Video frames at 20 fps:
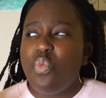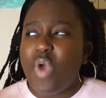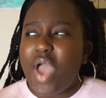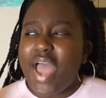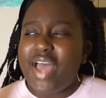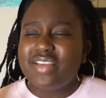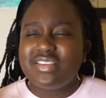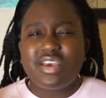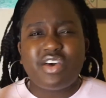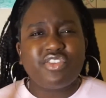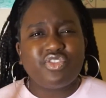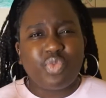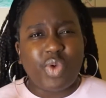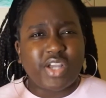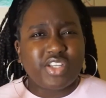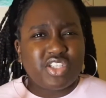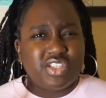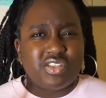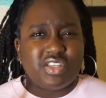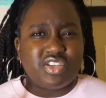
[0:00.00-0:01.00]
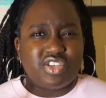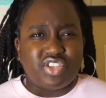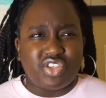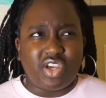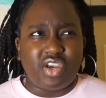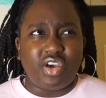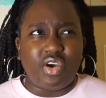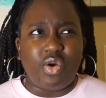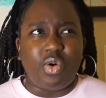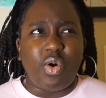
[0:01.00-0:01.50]
as I was watching this
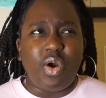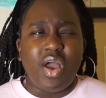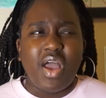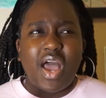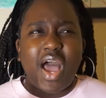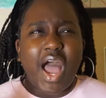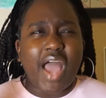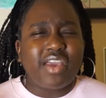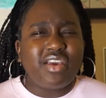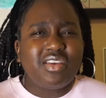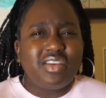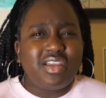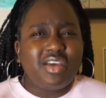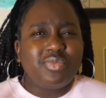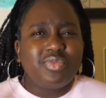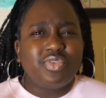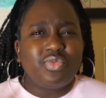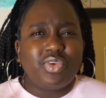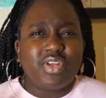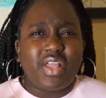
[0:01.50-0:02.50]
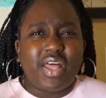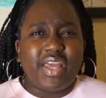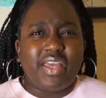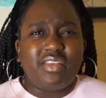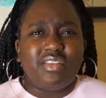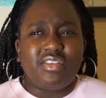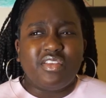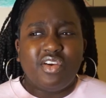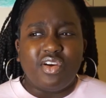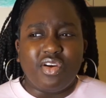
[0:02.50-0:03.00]
show, I couldn't help to
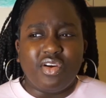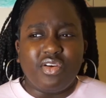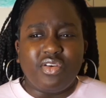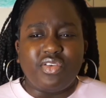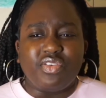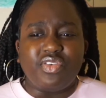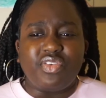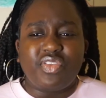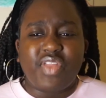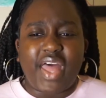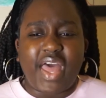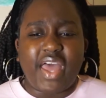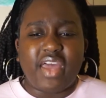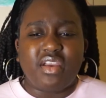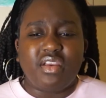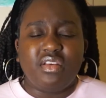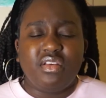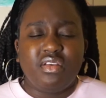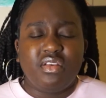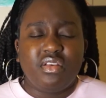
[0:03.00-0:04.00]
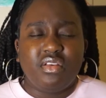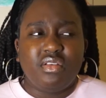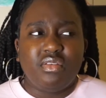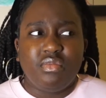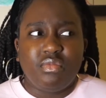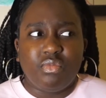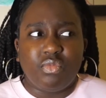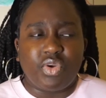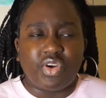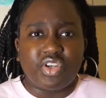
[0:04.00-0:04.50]
realize girls that
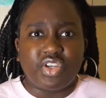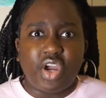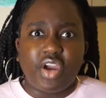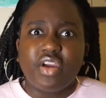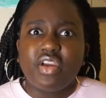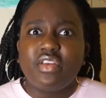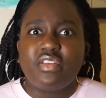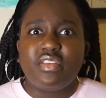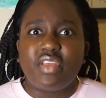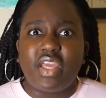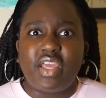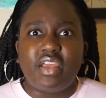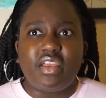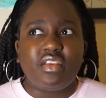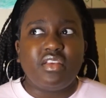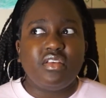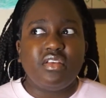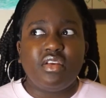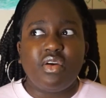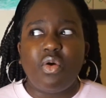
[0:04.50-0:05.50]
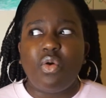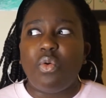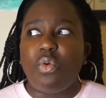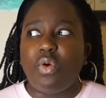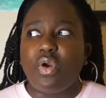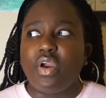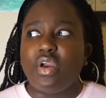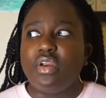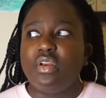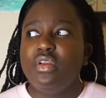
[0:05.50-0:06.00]
were dark skinned
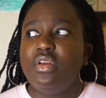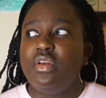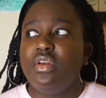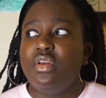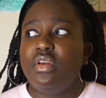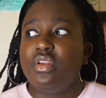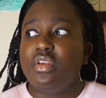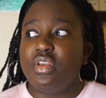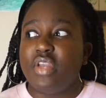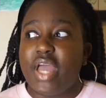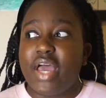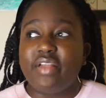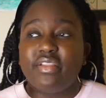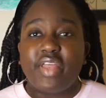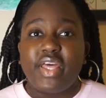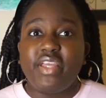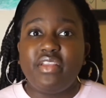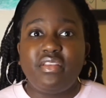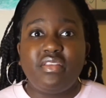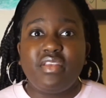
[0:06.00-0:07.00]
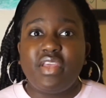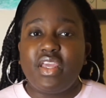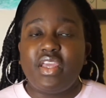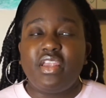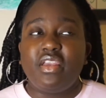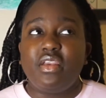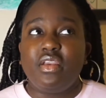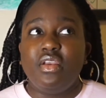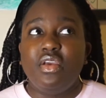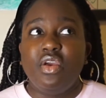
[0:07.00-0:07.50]
or not light
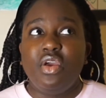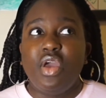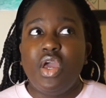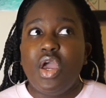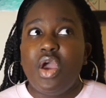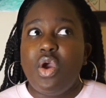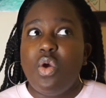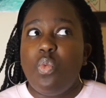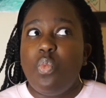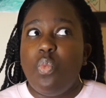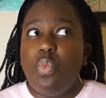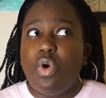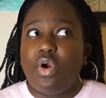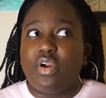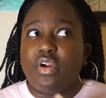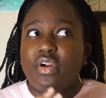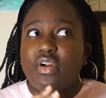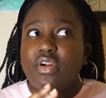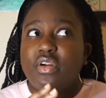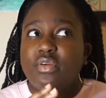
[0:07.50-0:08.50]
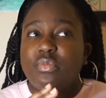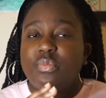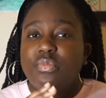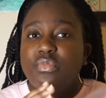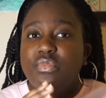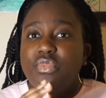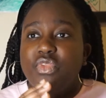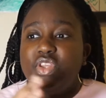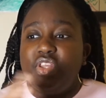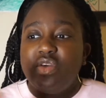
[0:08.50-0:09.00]
skinned were
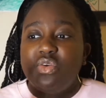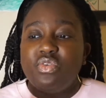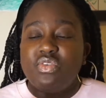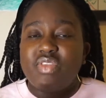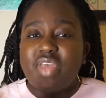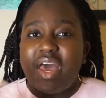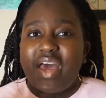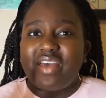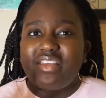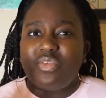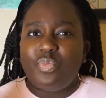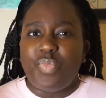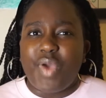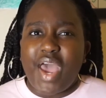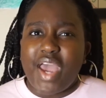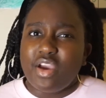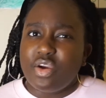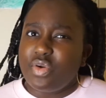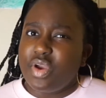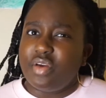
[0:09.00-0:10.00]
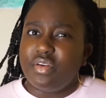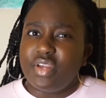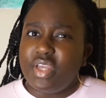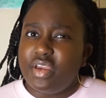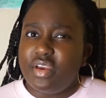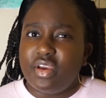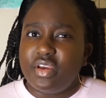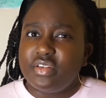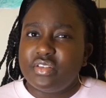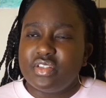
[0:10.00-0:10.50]
used as background
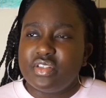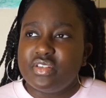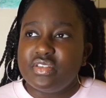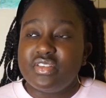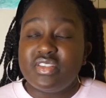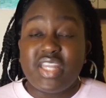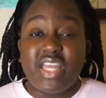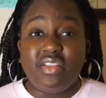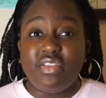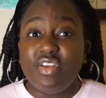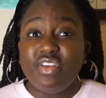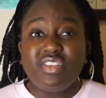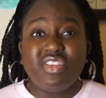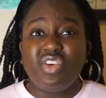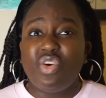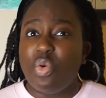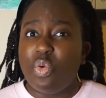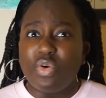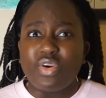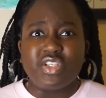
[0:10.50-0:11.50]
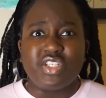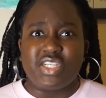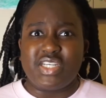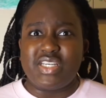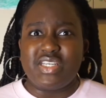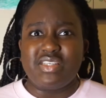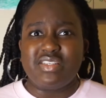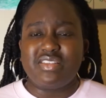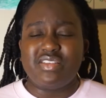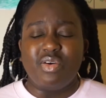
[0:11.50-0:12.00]
characters. They looked
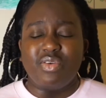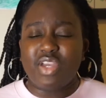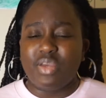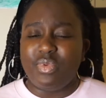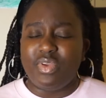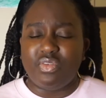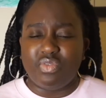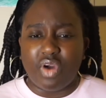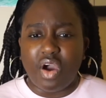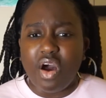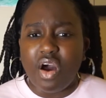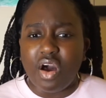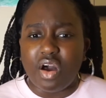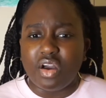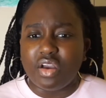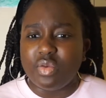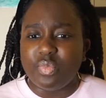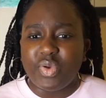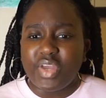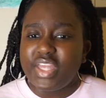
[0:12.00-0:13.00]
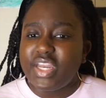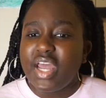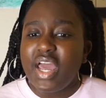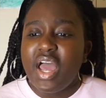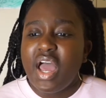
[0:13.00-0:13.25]
gorgeous, don't get me wrong, but